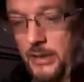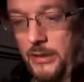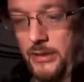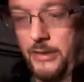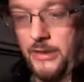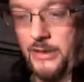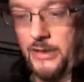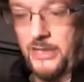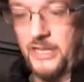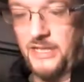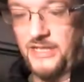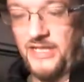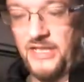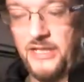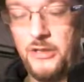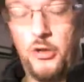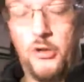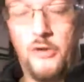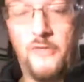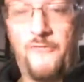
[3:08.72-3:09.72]
think. I guess
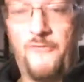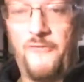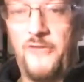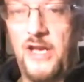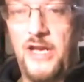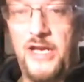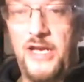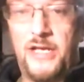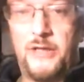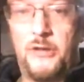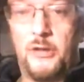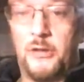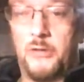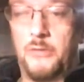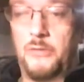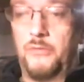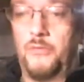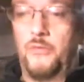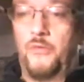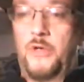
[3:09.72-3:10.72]
they call it flake
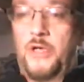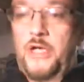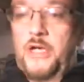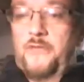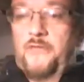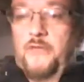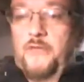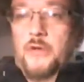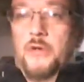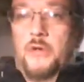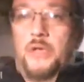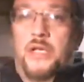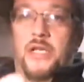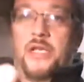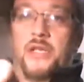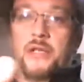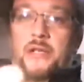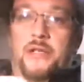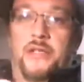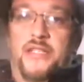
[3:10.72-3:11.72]
or whatever.
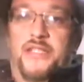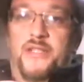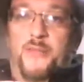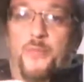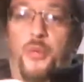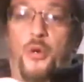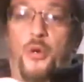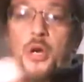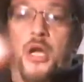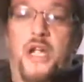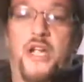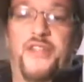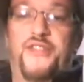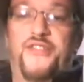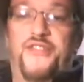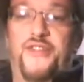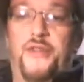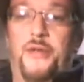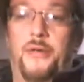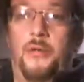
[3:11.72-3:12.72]
And it's
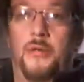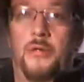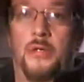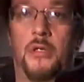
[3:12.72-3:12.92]
pressed.